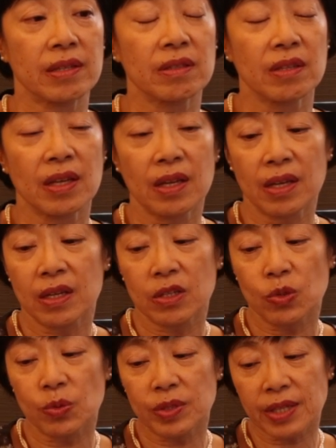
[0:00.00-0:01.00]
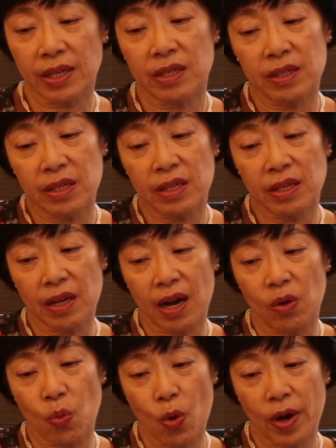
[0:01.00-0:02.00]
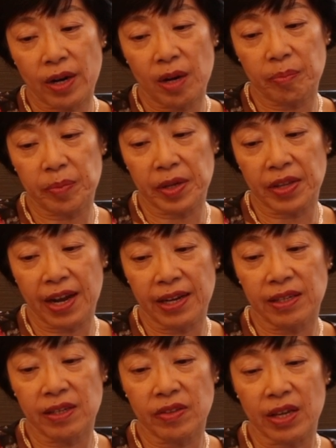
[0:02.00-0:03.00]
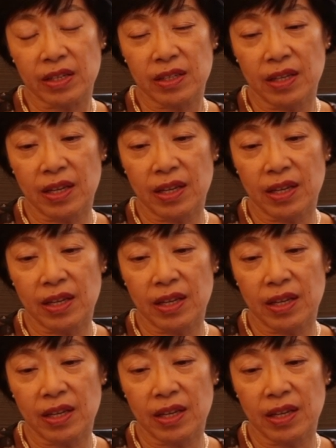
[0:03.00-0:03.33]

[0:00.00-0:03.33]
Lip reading: And you suddenly are woken up by the idea that